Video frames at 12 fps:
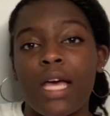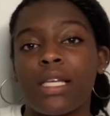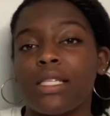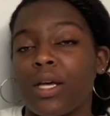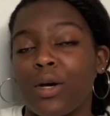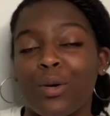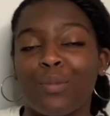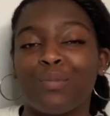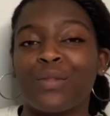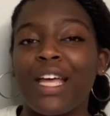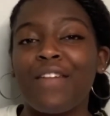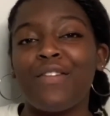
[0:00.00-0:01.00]
So
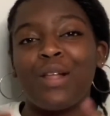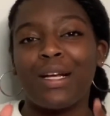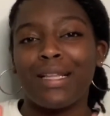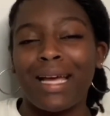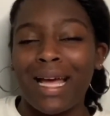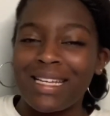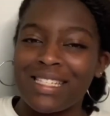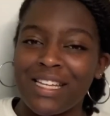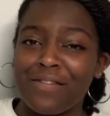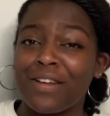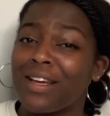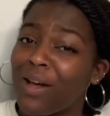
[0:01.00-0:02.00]
if you like that kind of
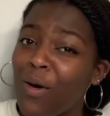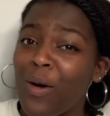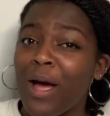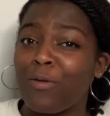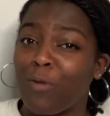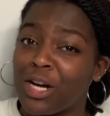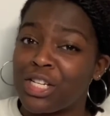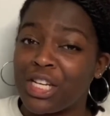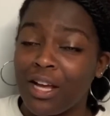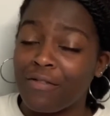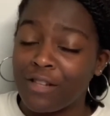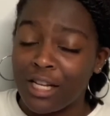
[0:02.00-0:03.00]
stuff, go and watch
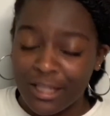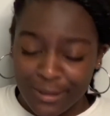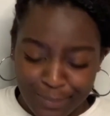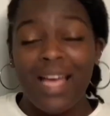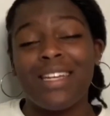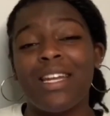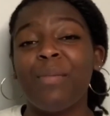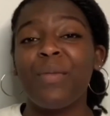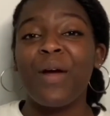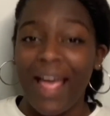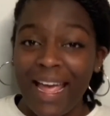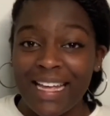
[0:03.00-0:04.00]
Aeon Flux.
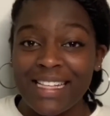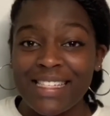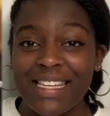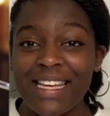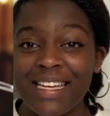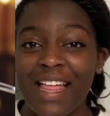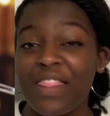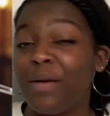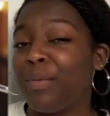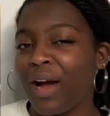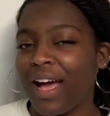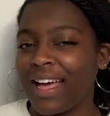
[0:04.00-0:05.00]
Number 8, The
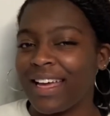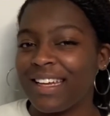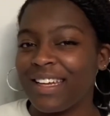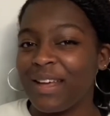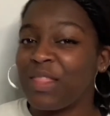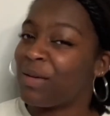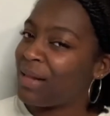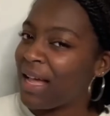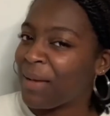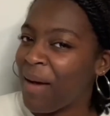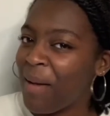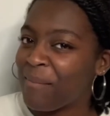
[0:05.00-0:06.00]
Bride, the
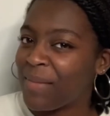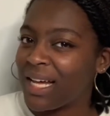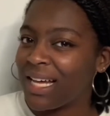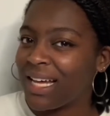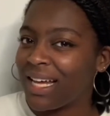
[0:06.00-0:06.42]
Black Mamba.